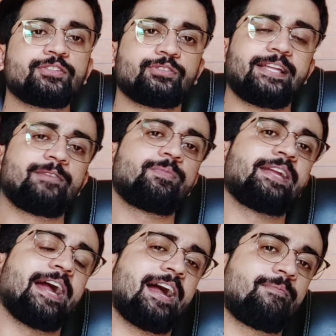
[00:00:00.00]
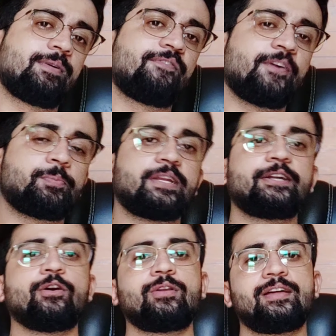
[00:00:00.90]
So then we have
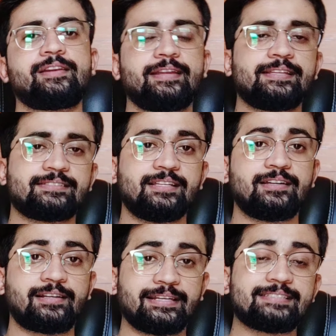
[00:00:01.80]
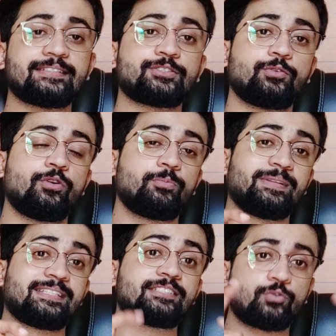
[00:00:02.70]
$50 is the risk score,
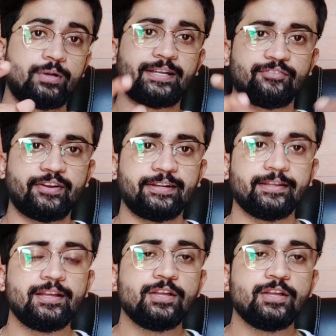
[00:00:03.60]
which is quantified.